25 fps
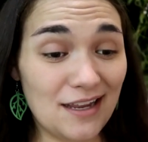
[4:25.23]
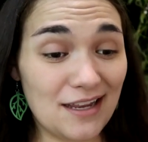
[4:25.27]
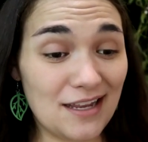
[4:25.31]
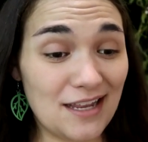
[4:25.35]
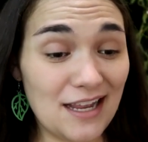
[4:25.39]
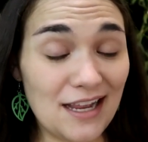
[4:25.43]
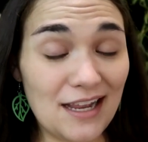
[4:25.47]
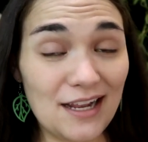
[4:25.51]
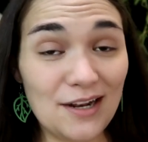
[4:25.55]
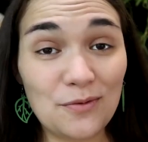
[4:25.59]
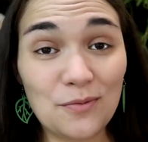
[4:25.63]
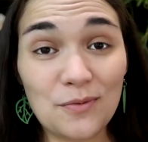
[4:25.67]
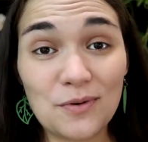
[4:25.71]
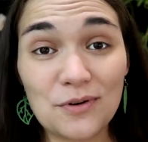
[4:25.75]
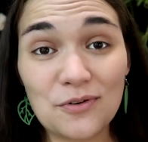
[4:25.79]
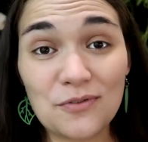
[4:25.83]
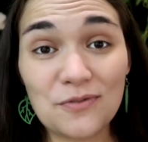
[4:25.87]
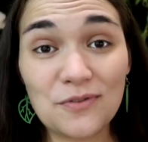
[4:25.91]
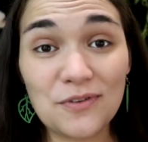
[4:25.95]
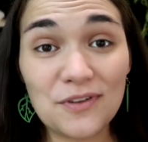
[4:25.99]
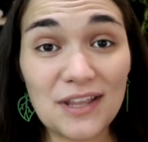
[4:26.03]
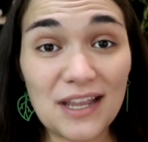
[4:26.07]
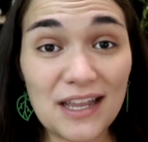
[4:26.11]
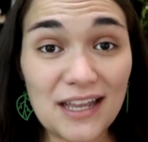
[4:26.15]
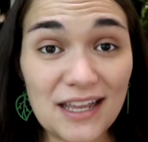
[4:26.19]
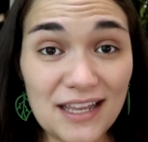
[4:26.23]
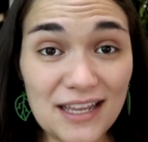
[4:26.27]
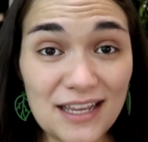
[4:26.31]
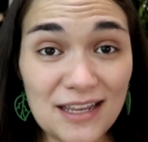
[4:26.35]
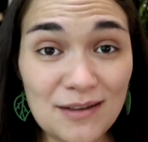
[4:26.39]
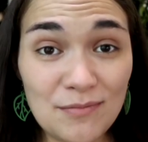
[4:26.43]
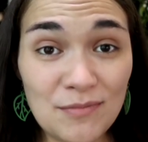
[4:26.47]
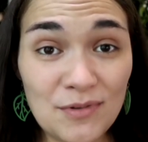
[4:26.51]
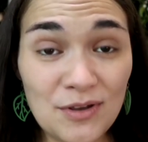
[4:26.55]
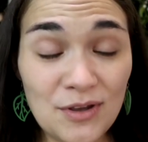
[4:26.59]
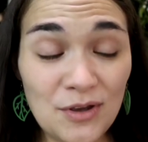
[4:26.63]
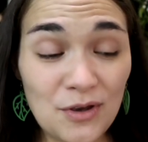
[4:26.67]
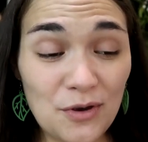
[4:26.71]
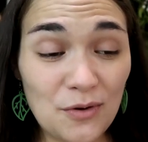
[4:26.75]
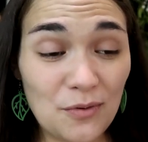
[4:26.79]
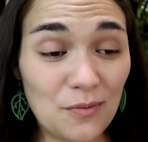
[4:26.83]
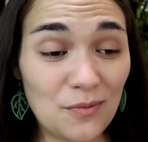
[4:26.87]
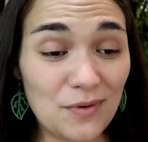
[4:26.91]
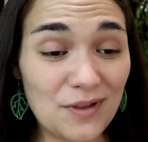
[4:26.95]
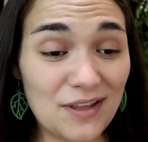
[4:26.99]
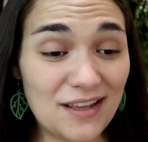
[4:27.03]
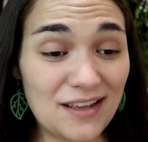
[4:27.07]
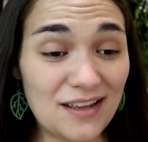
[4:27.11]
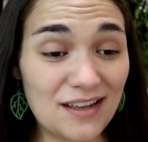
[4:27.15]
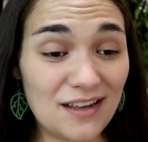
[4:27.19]
He had a wonderful time.
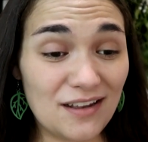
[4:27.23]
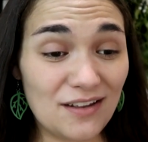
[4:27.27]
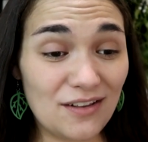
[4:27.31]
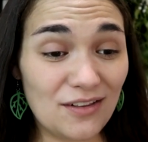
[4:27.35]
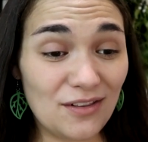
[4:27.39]
We